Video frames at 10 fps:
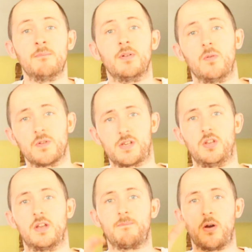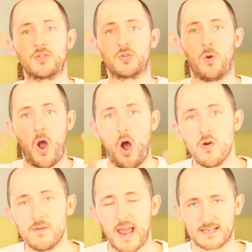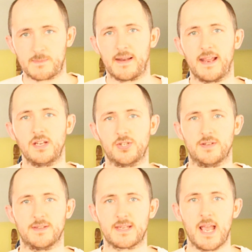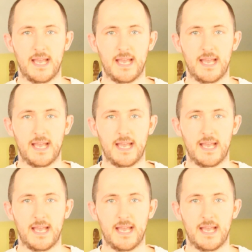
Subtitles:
But also you can post your own explanations